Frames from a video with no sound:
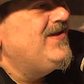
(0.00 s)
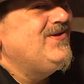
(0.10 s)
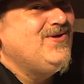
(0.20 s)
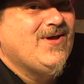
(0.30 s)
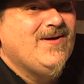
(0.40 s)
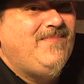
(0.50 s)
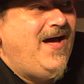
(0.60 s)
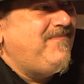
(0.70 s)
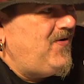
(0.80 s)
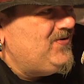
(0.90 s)
You can
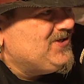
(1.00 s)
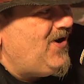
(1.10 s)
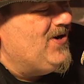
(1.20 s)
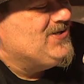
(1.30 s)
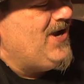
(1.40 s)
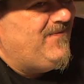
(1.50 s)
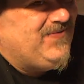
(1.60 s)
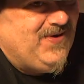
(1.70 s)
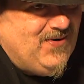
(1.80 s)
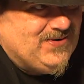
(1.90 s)
buy postcards
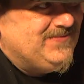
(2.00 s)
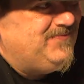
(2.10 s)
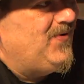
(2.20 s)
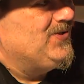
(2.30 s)
of the haunted portrait.